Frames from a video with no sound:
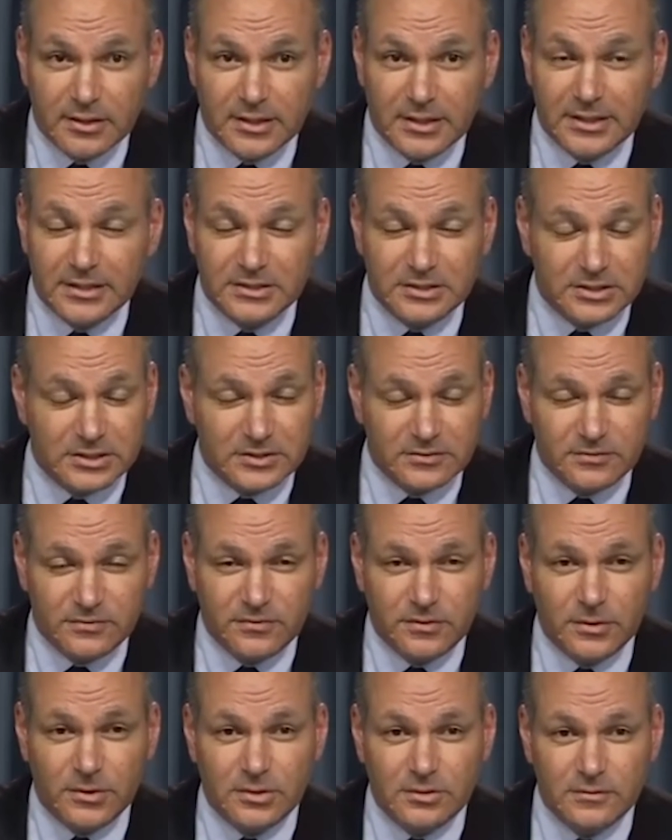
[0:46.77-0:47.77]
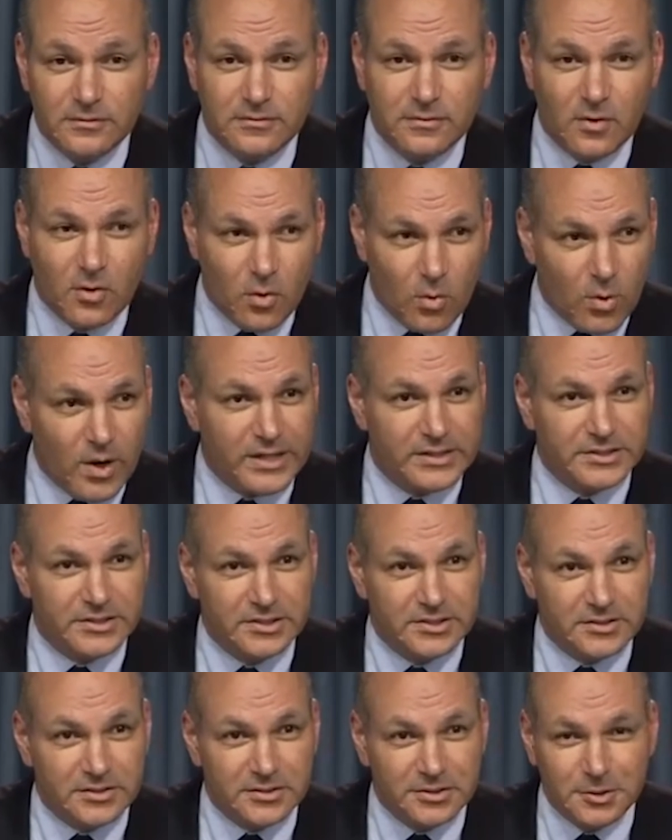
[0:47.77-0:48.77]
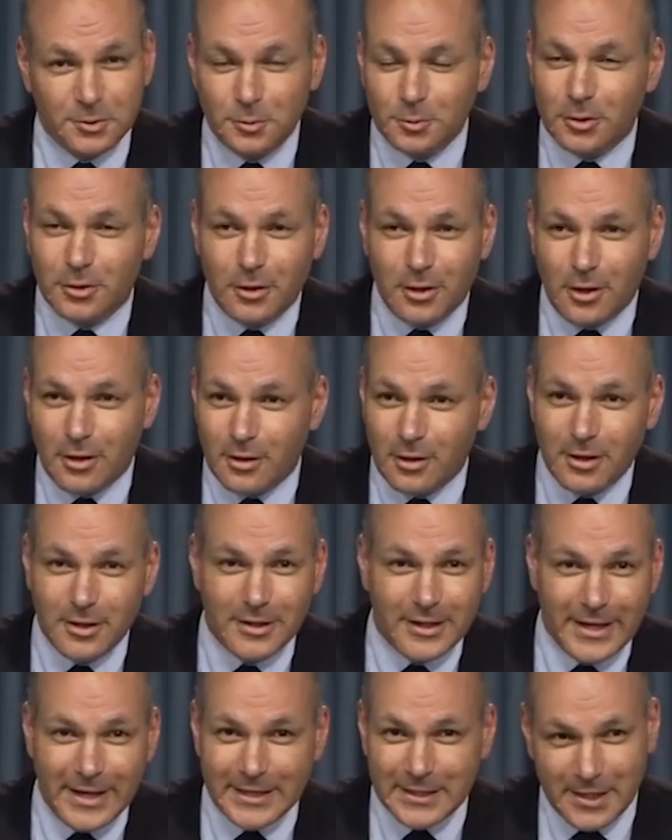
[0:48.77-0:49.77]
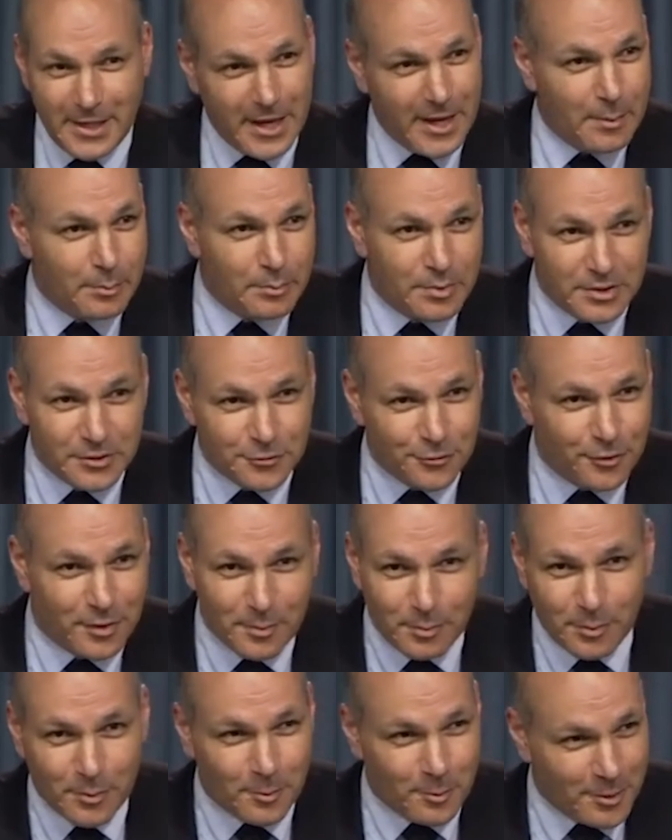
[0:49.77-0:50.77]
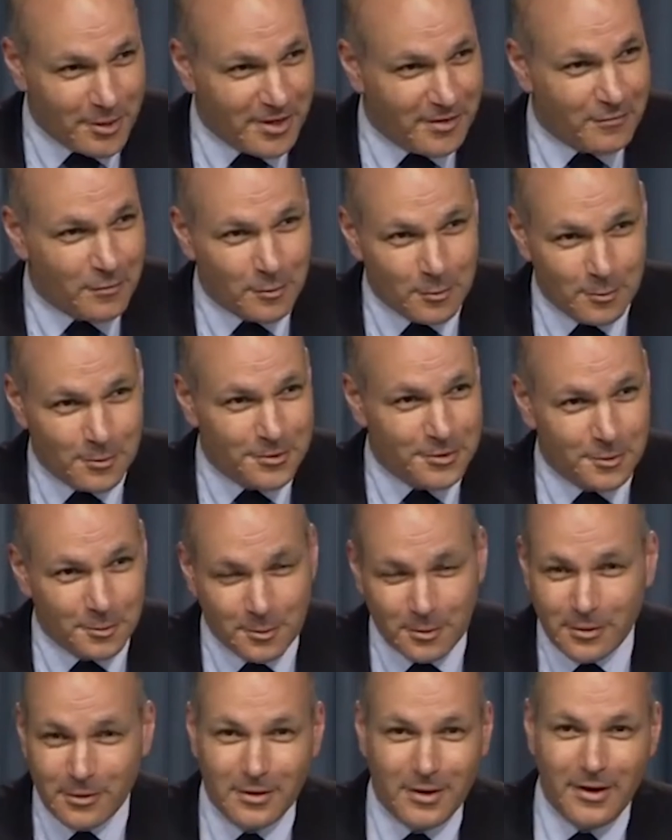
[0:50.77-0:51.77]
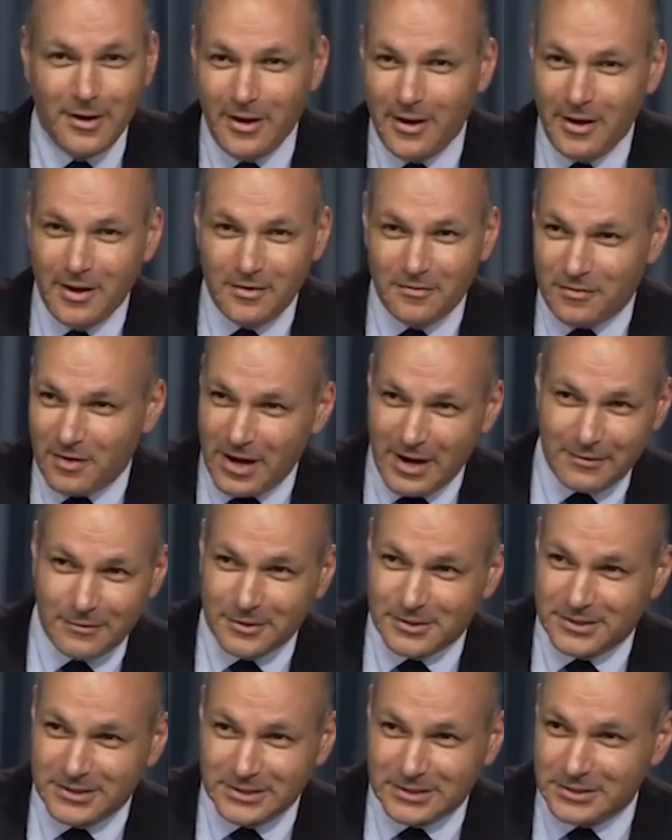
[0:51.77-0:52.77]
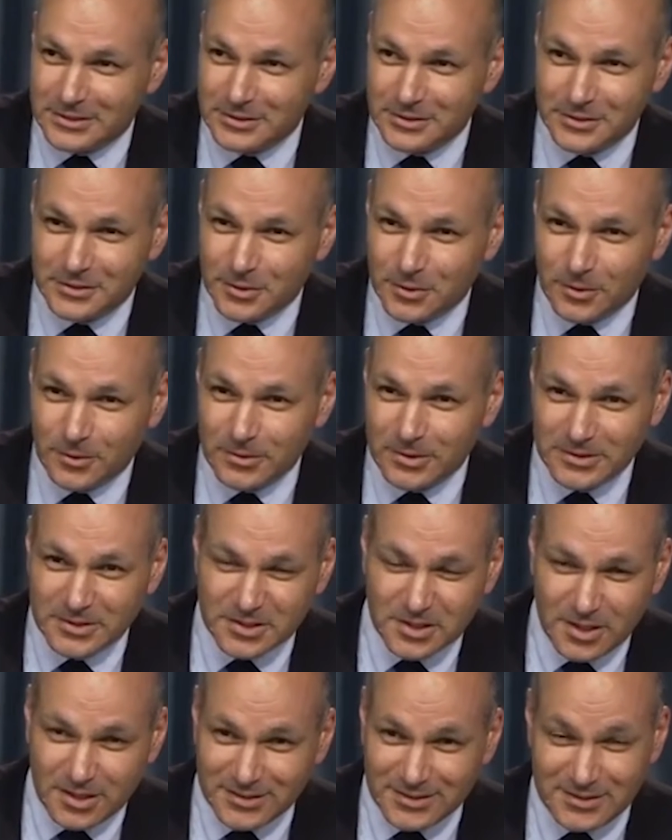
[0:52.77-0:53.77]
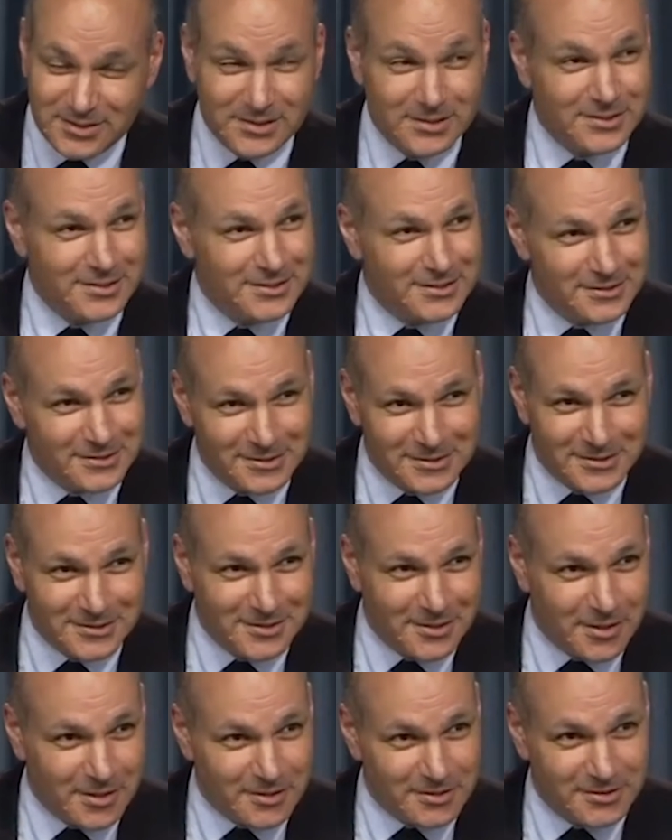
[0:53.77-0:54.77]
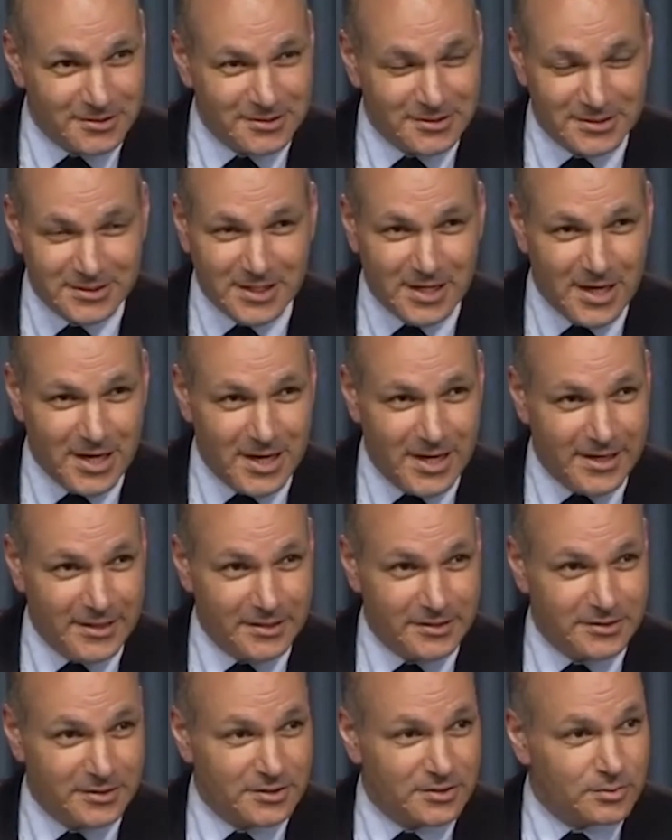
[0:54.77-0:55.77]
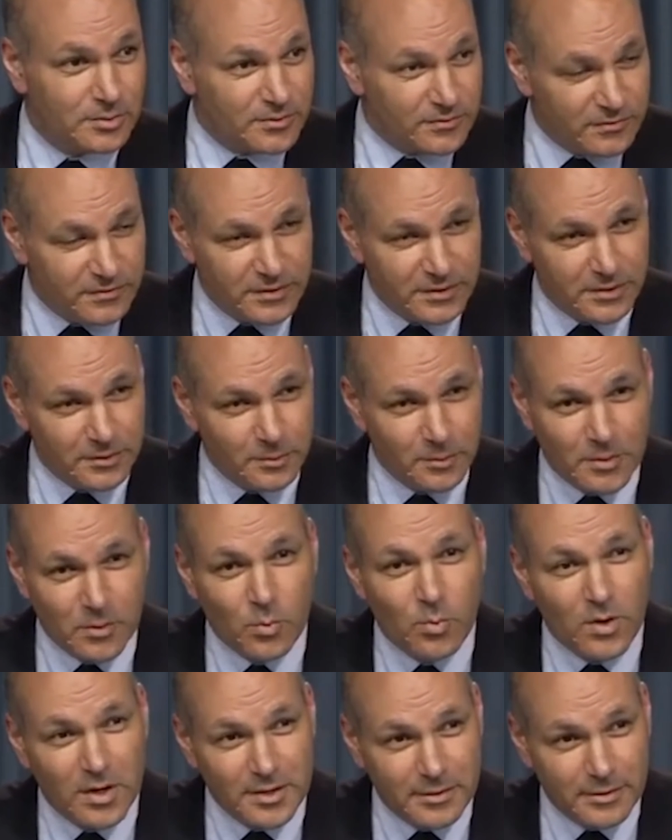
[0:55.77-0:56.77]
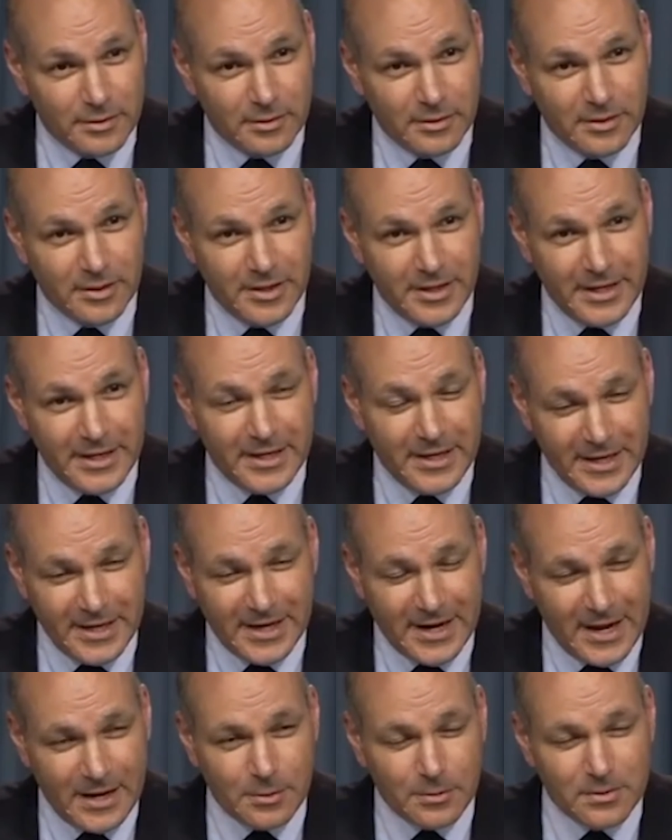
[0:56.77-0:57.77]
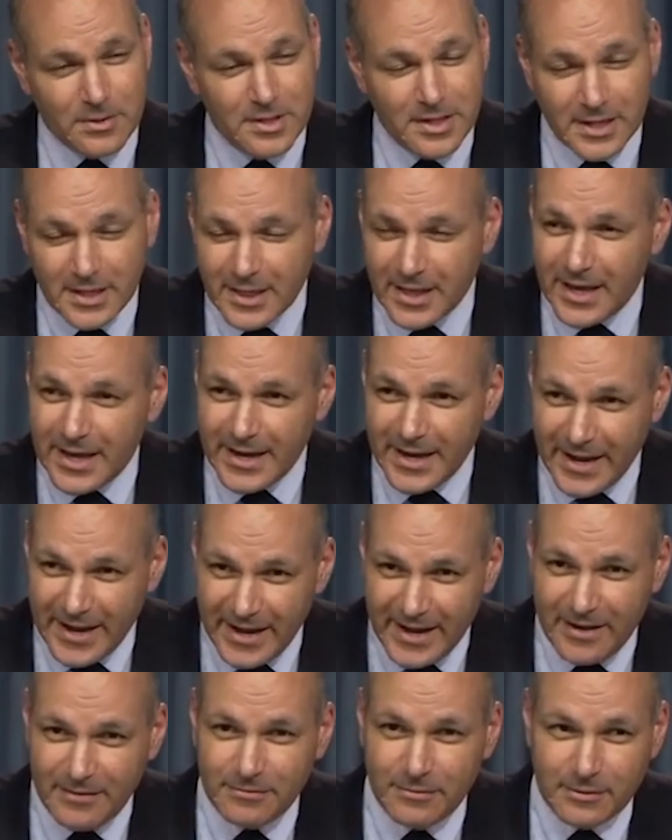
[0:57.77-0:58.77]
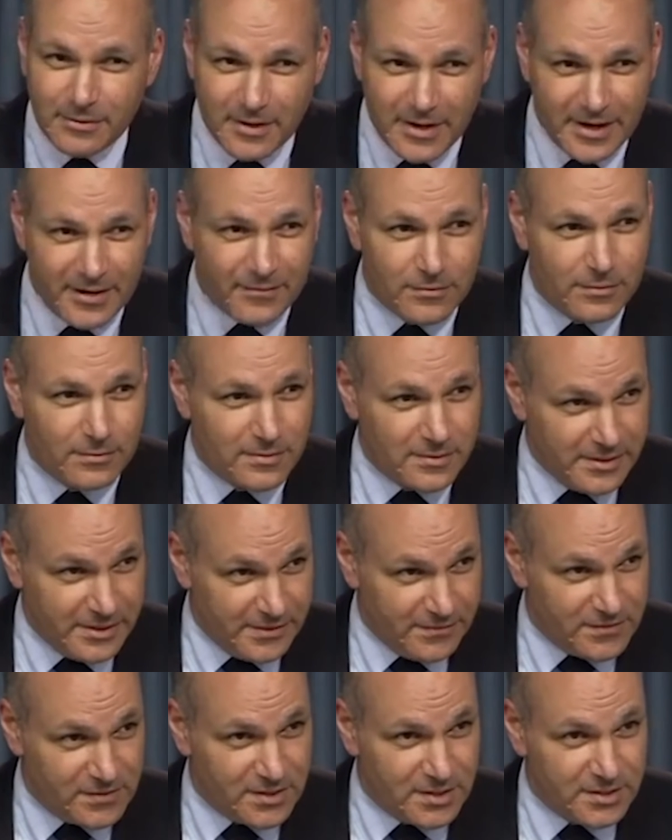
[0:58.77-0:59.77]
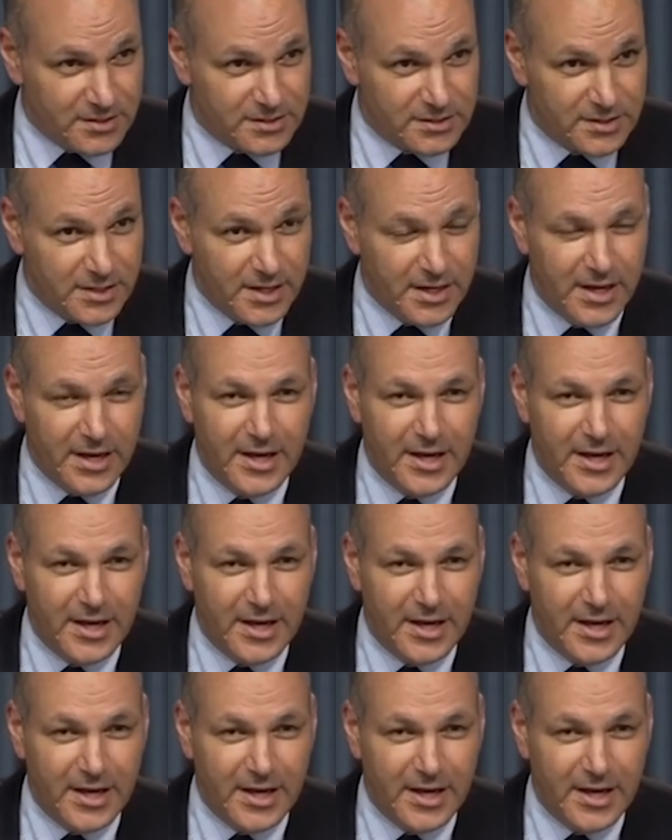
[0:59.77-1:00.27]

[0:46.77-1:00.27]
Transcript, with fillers: Uh, just full of questions. You were all on that camping trip or whatever when you were five or six years old and saw zillions of stars in the sky and just were filled with wonder. And, and I don't think that ever, ever leaves us.